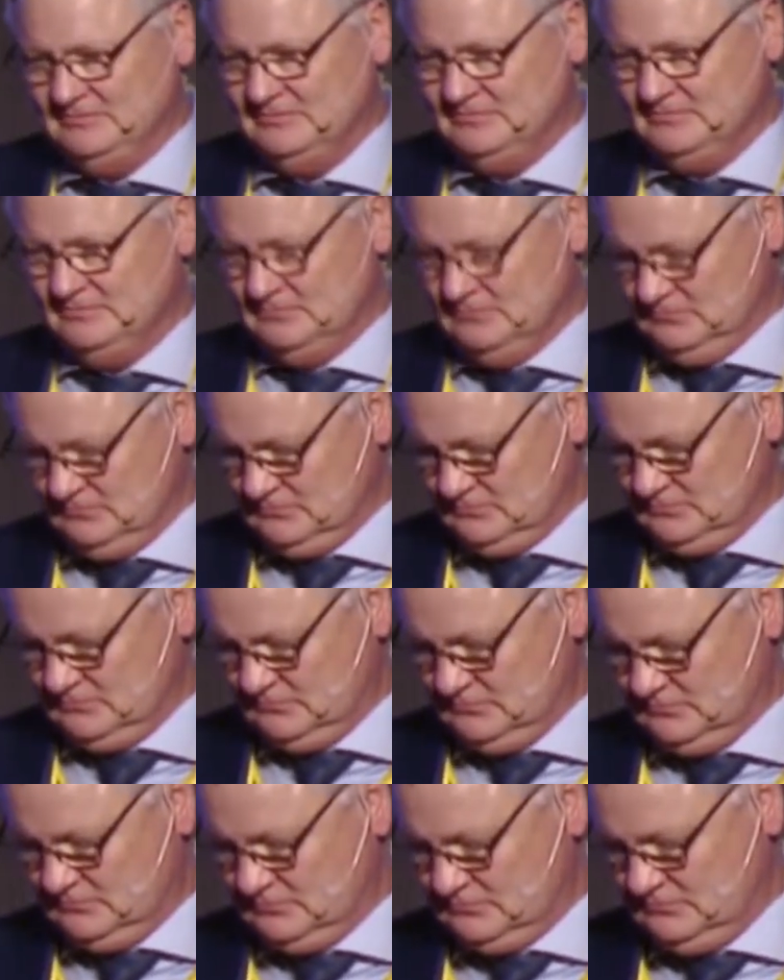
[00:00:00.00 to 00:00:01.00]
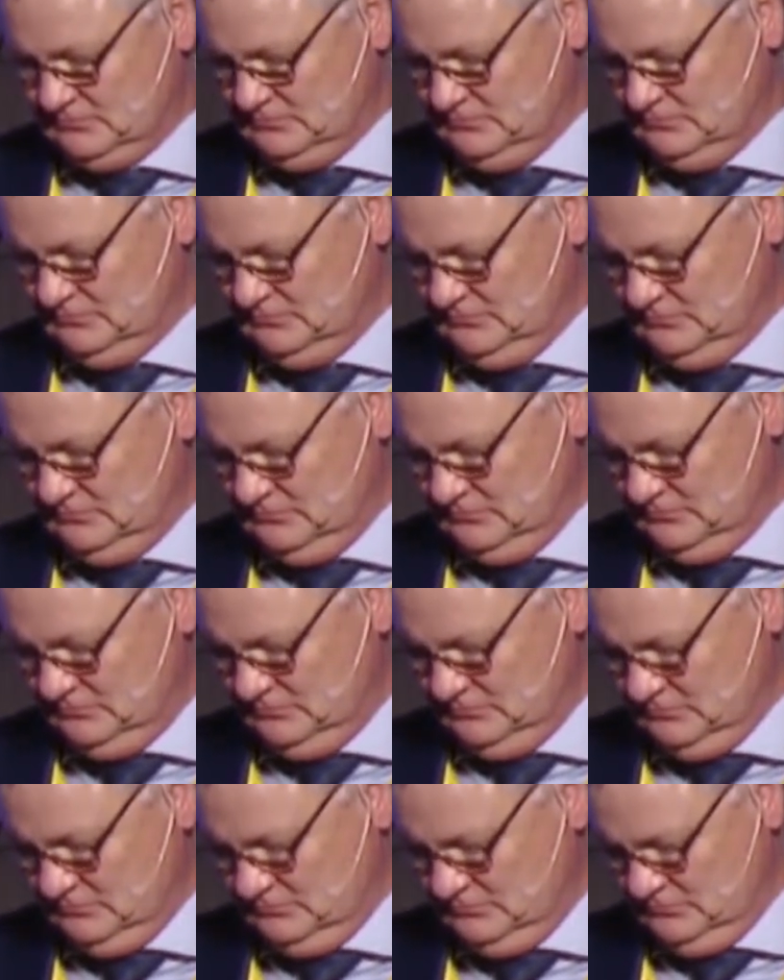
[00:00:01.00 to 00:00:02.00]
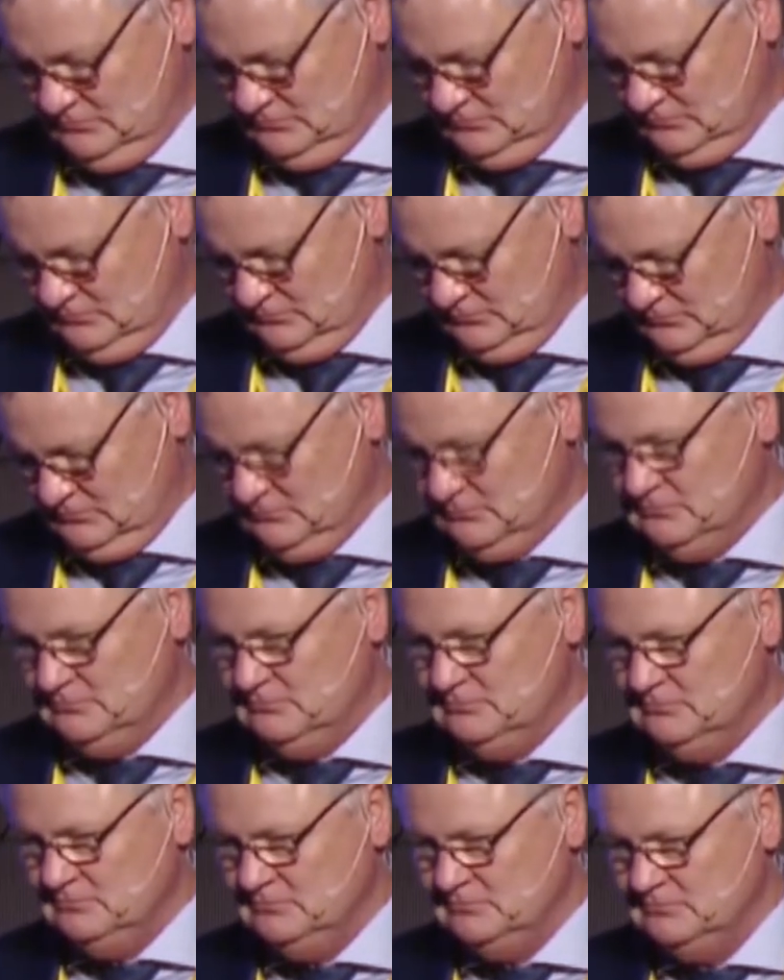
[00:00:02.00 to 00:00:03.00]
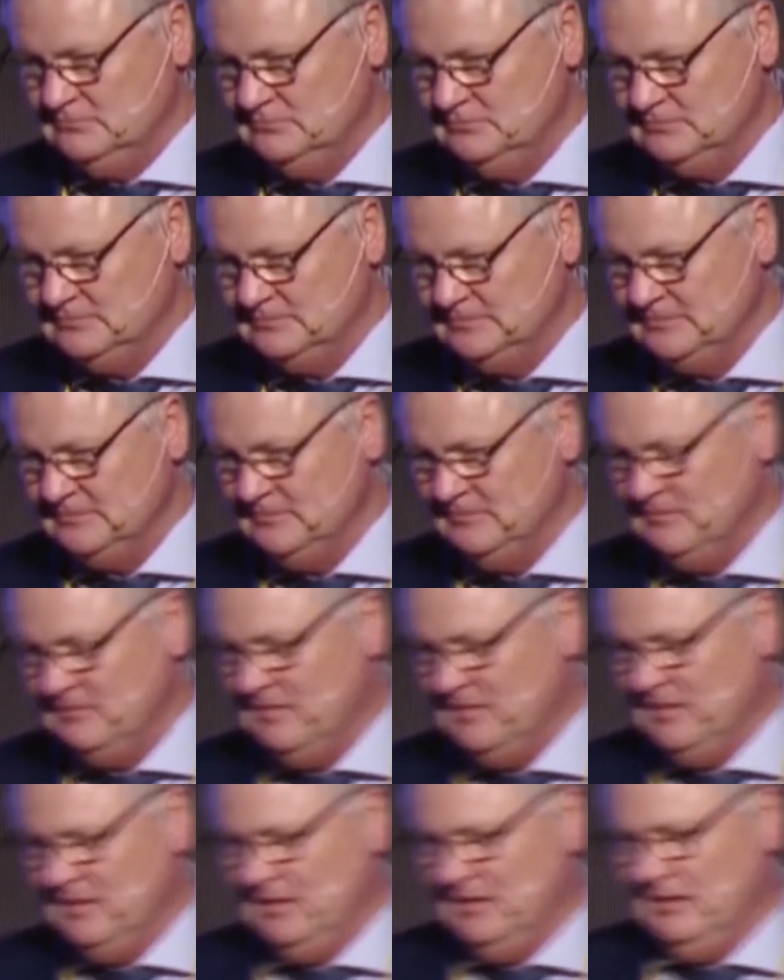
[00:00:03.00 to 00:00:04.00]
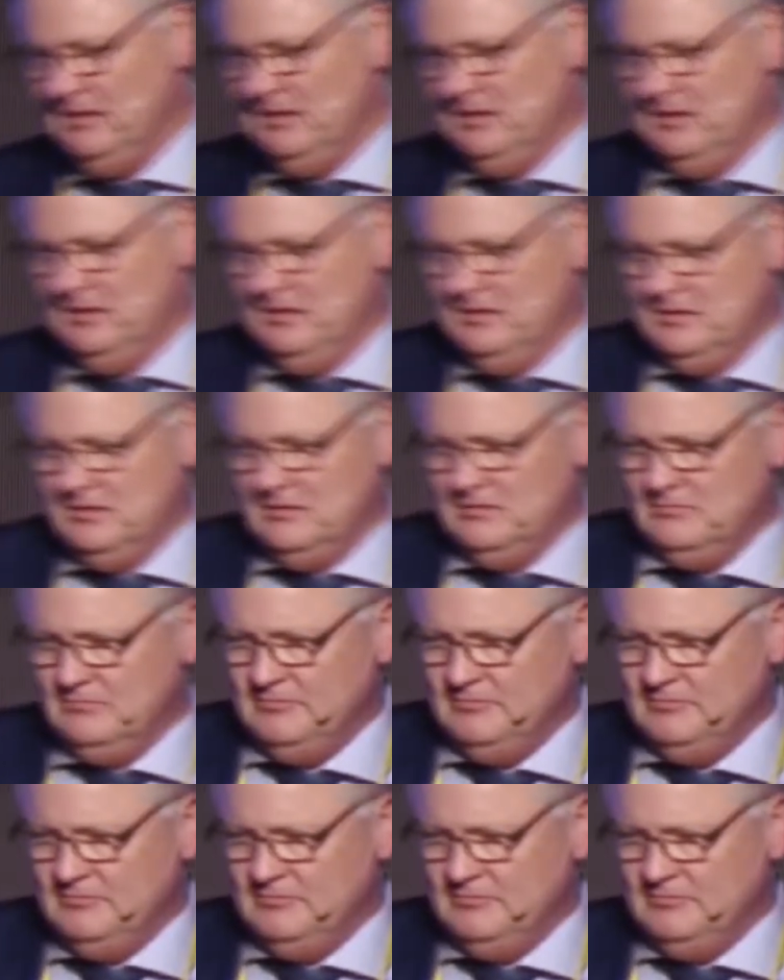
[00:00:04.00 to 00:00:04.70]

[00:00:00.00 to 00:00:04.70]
Nothing is said.